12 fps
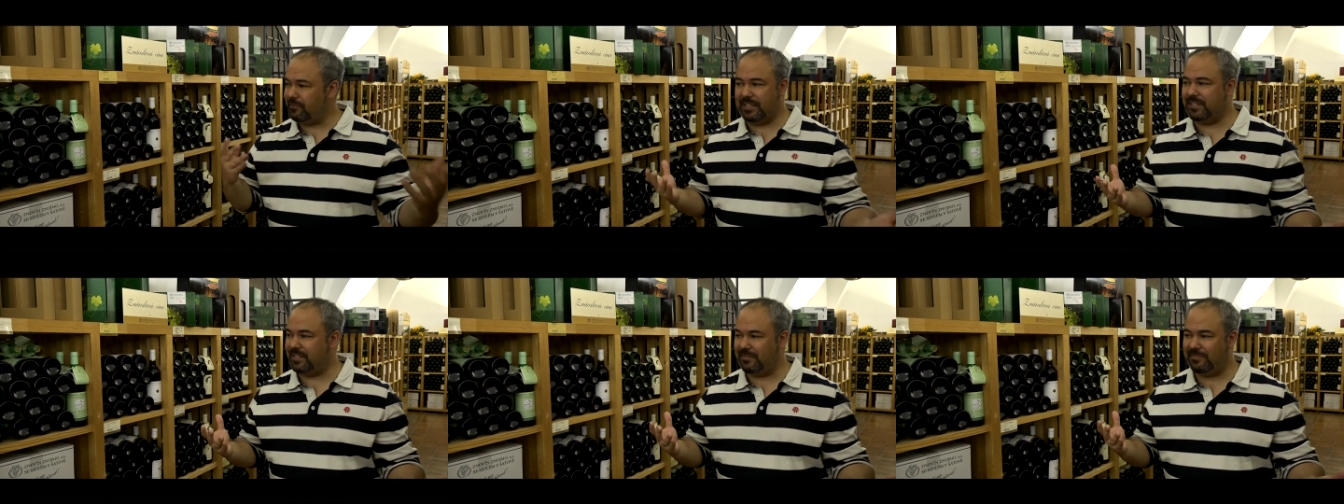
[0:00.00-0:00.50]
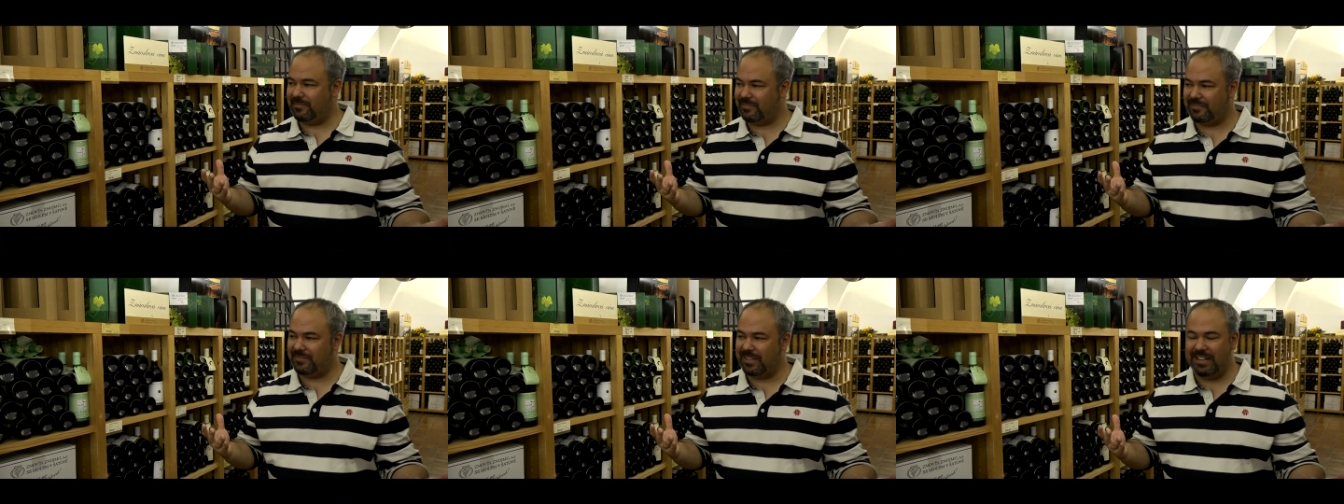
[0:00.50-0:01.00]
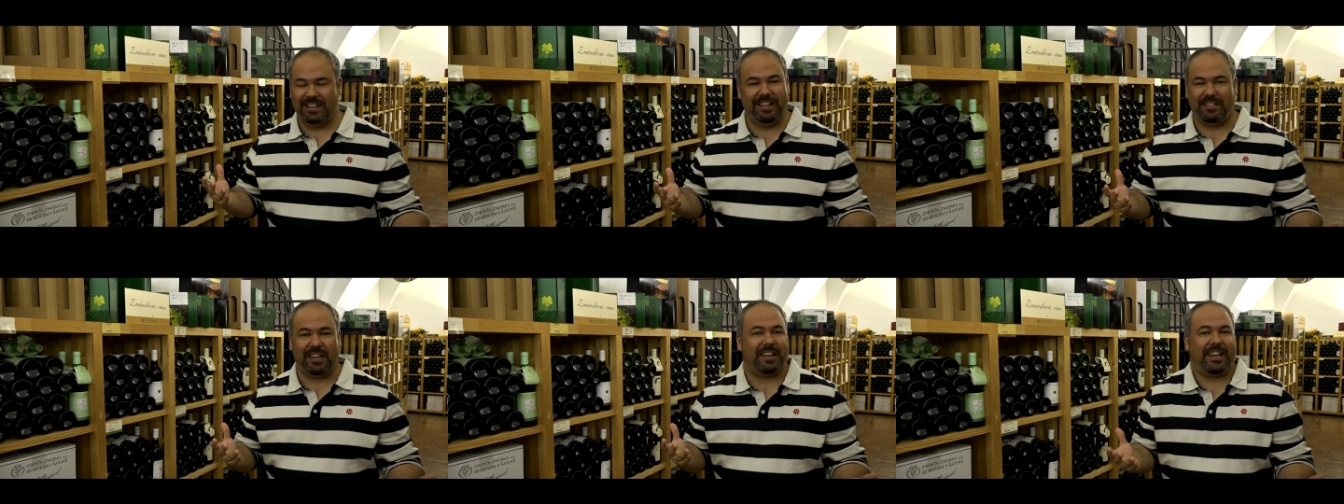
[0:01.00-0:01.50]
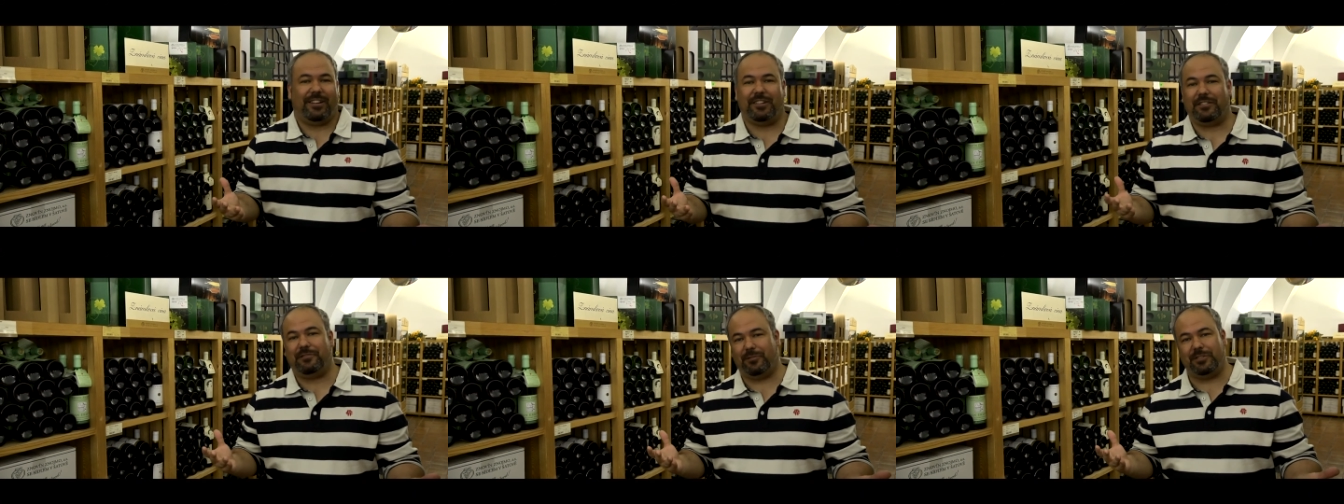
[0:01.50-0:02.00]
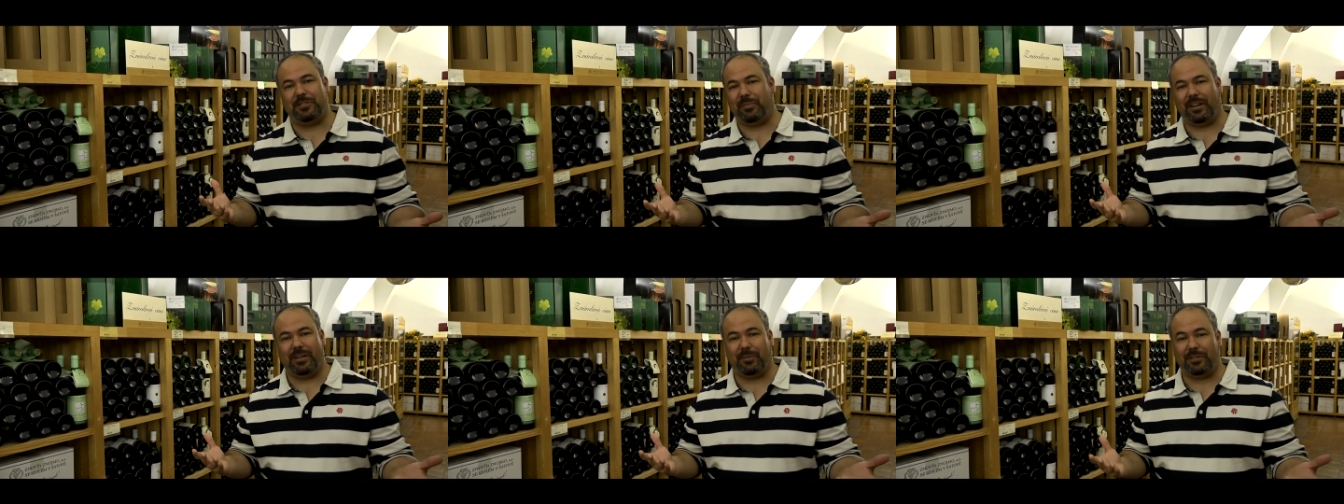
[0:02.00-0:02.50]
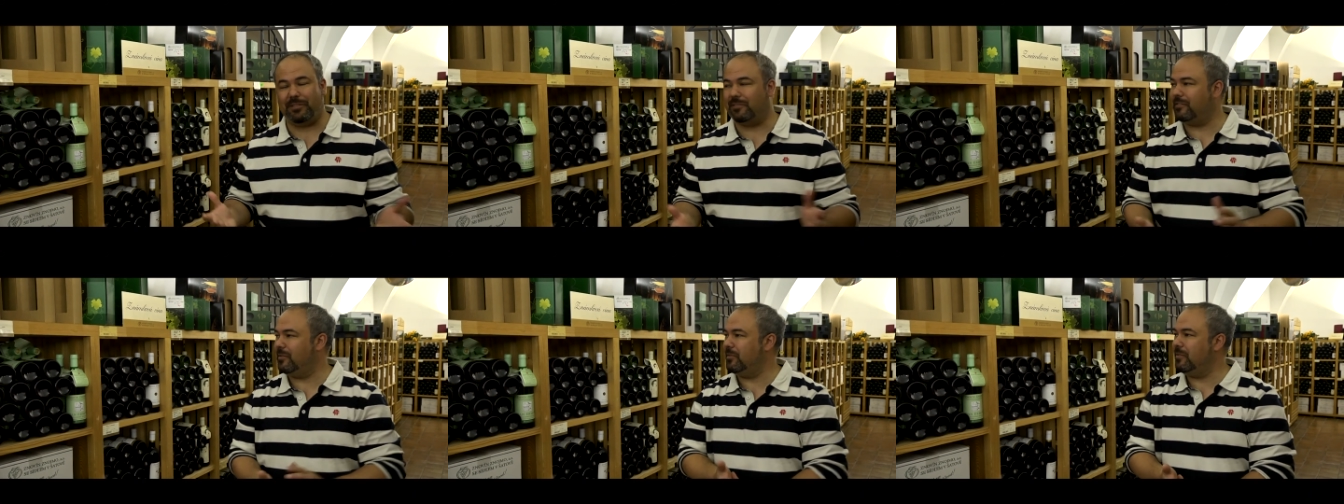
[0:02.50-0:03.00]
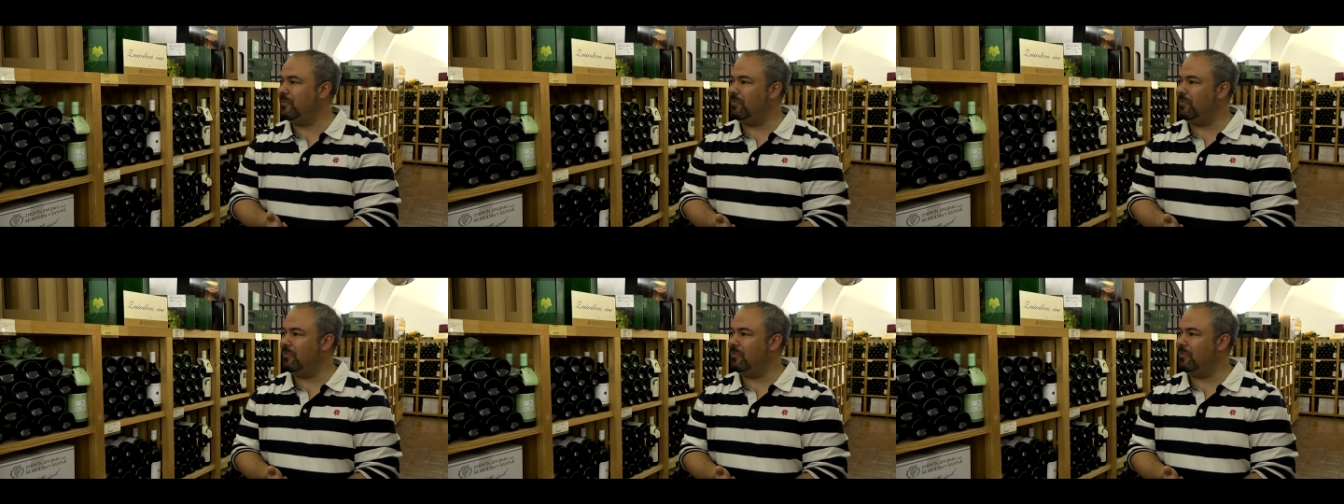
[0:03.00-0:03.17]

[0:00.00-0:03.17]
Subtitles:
reason, they cannot afford to buy a bottle from you.